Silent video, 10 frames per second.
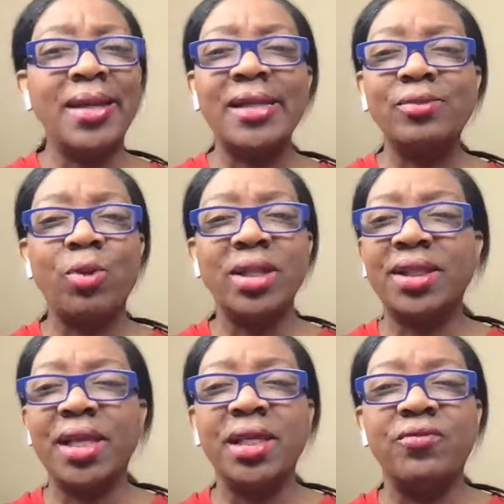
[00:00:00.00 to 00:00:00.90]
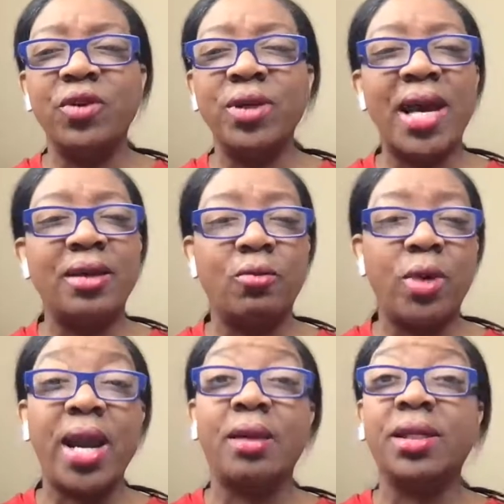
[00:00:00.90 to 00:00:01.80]
That's one thing. If you're not
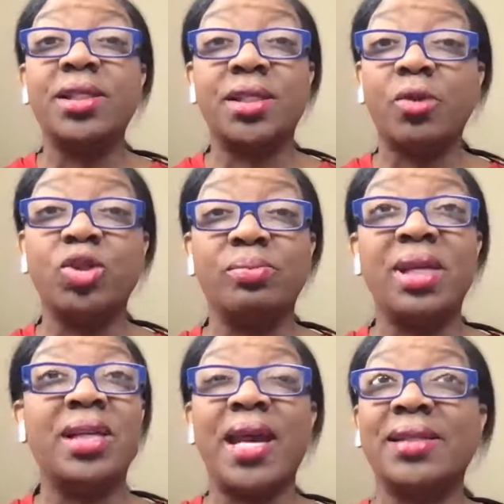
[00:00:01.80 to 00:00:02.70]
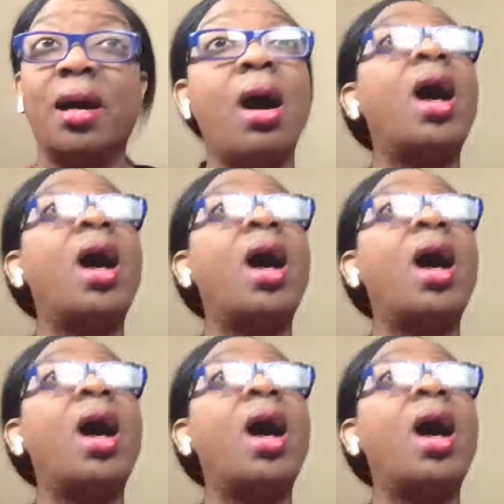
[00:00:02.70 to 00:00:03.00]
aware, this social media has an